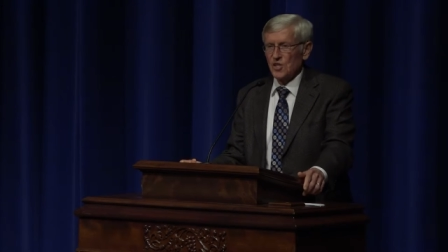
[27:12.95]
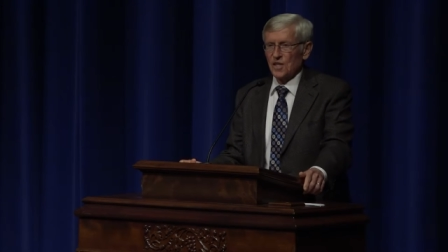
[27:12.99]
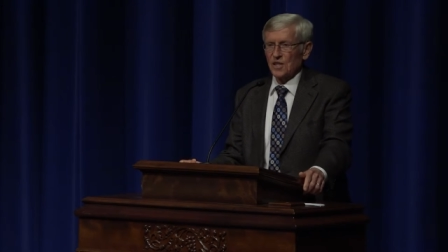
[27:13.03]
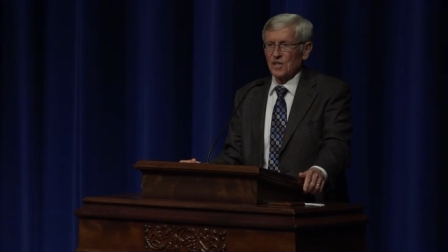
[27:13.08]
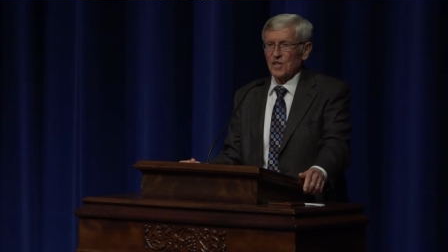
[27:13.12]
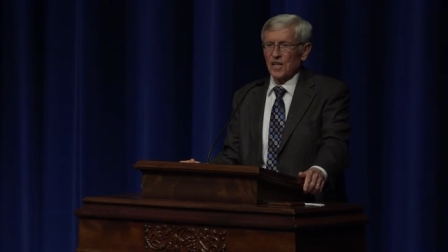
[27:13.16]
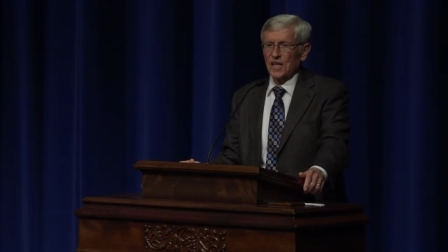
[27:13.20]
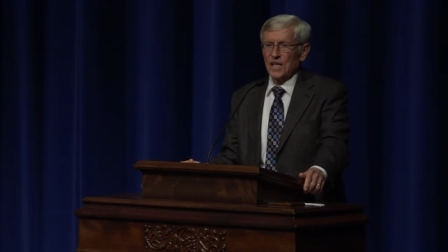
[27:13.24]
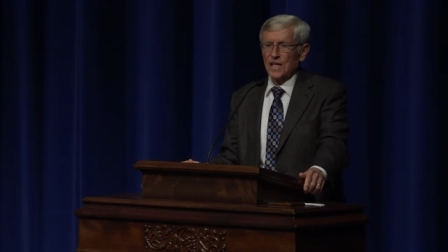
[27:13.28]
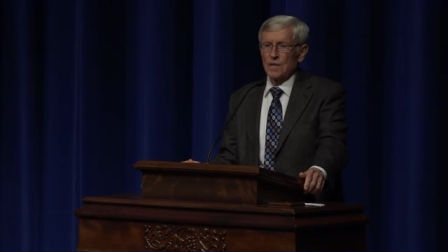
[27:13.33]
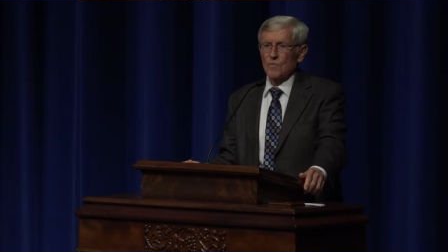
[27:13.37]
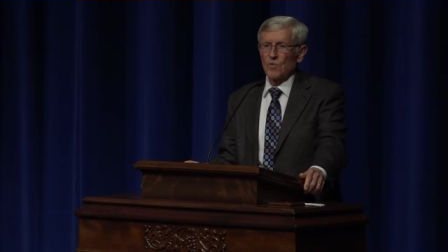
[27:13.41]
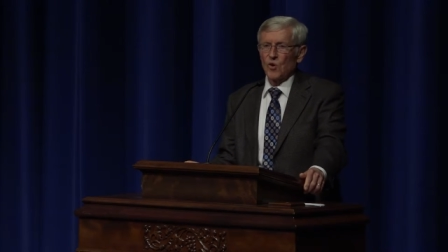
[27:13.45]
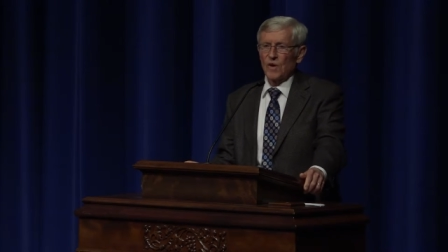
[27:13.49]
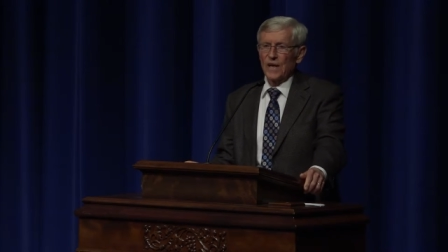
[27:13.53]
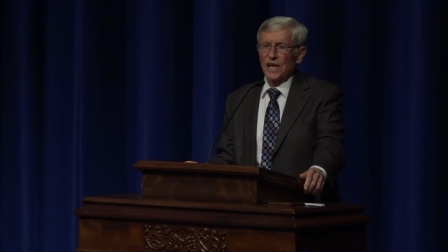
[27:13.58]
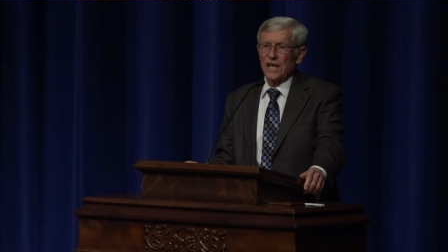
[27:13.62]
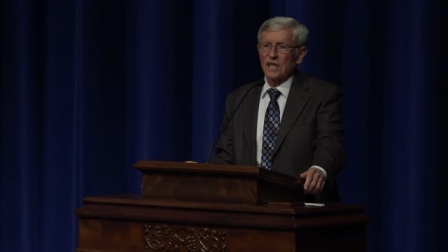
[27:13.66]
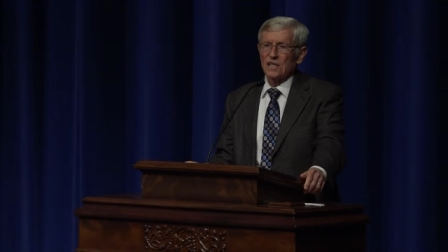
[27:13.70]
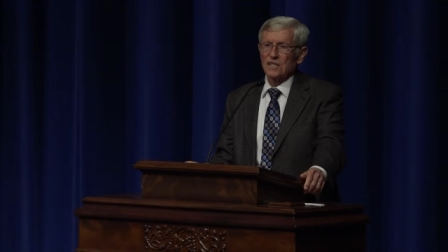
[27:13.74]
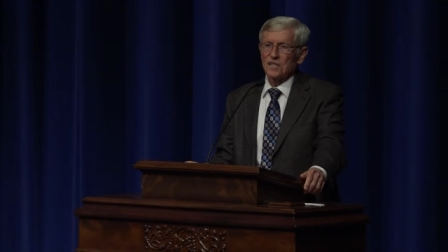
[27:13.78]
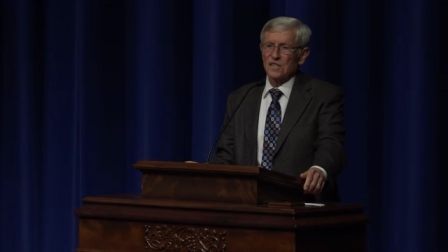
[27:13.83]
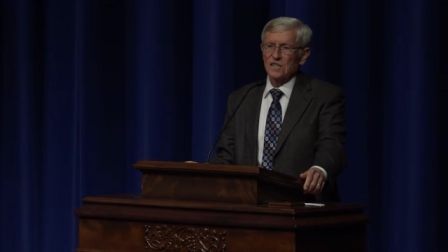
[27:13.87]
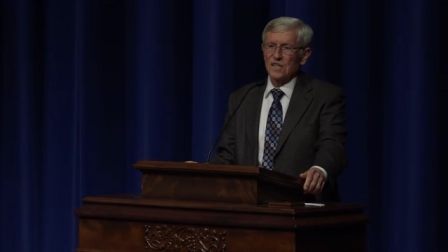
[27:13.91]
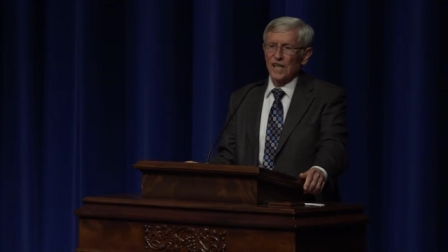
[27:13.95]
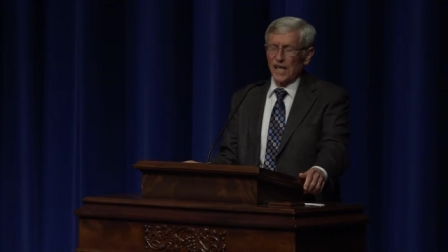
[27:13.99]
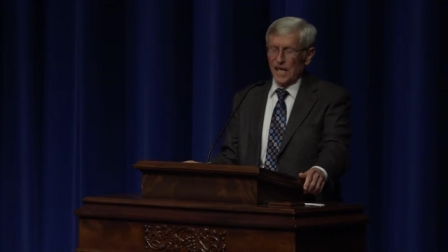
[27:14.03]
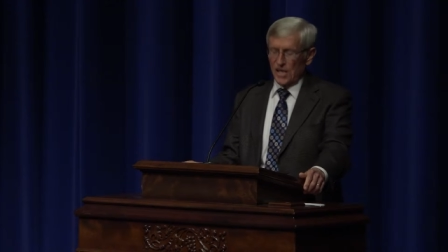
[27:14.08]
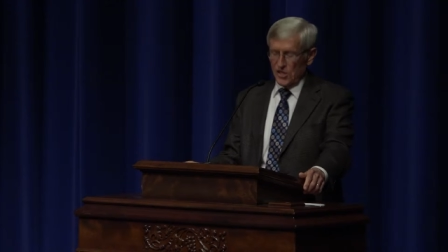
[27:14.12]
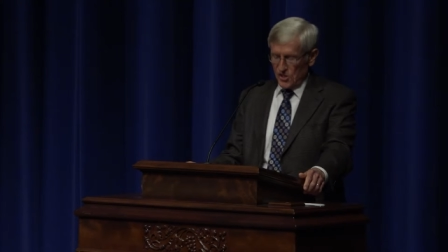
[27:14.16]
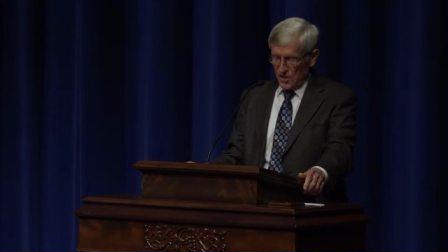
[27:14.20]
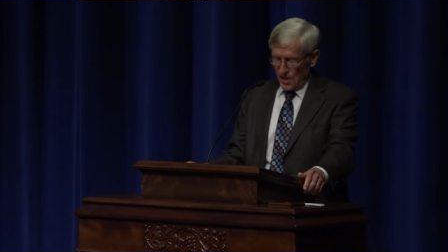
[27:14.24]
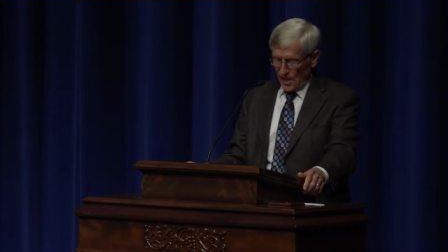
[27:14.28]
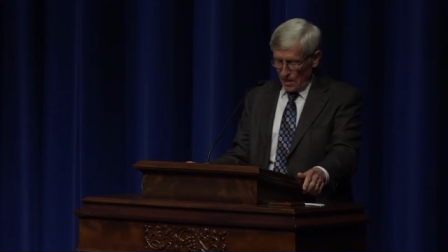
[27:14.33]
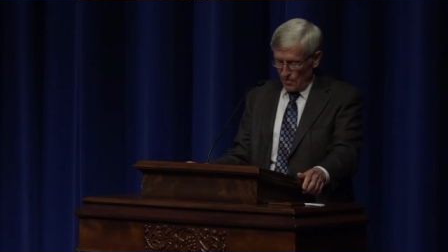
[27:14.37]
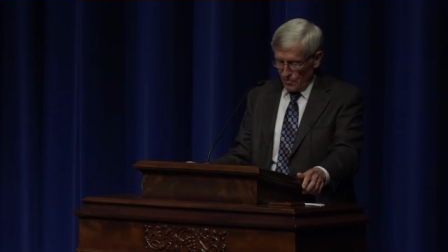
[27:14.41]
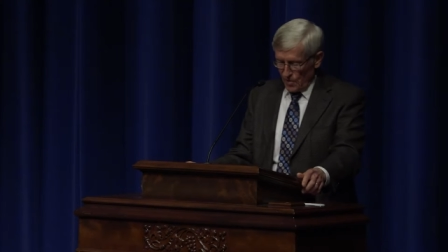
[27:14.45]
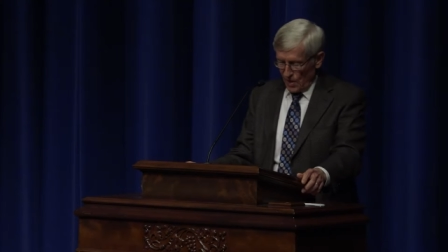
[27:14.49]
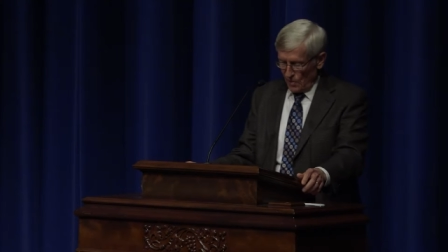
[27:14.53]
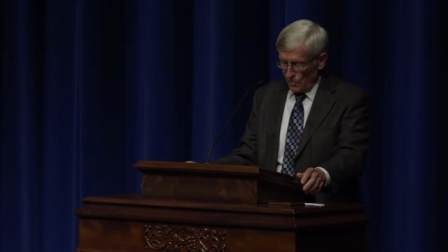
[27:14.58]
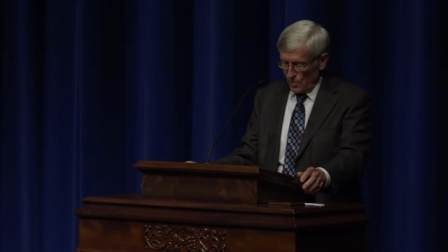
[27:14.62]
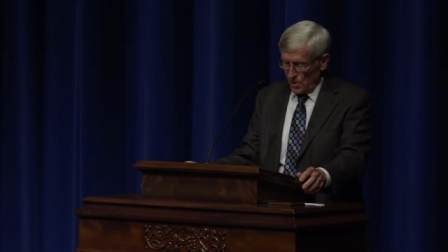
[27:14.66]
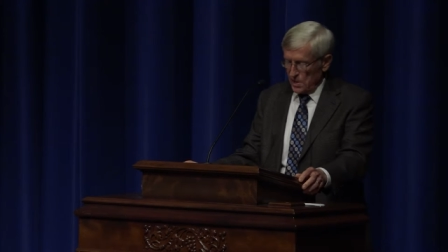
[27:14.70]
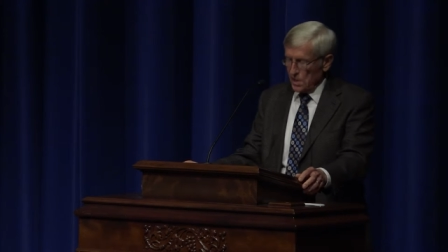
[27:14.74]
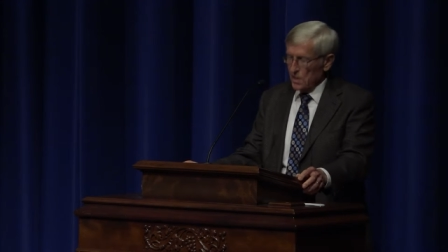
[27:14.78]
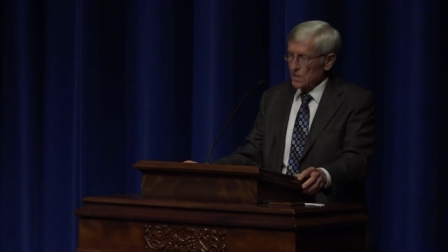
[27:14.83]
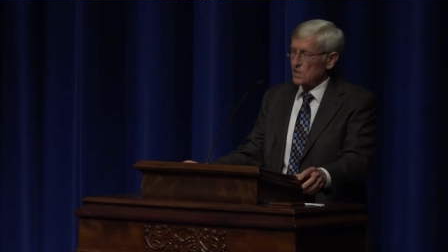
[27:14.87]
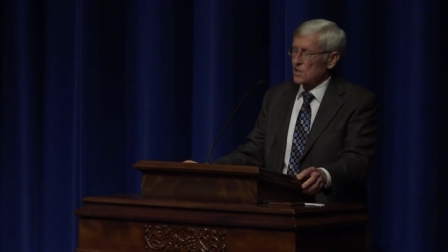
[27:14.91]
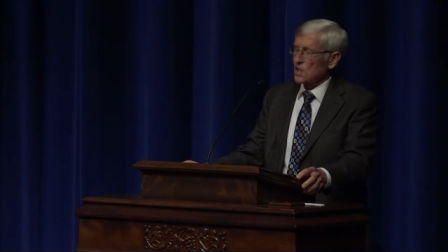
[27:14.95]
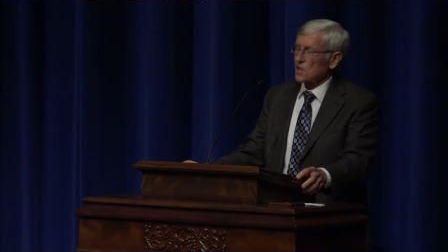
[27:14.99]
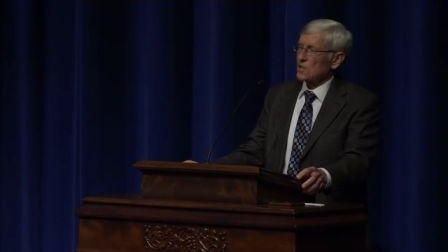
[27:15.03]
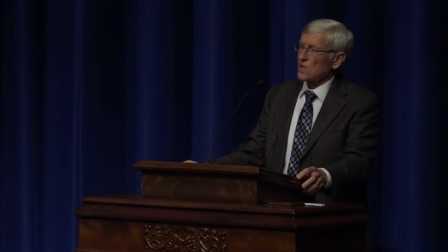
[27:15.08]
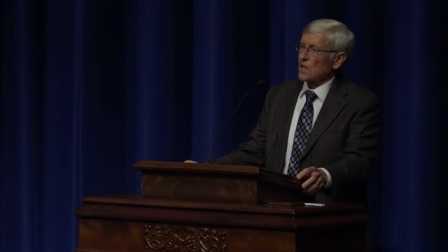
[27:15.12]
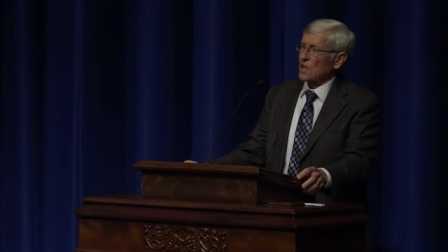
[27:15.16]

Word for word: that they come around and the next time they renewed it,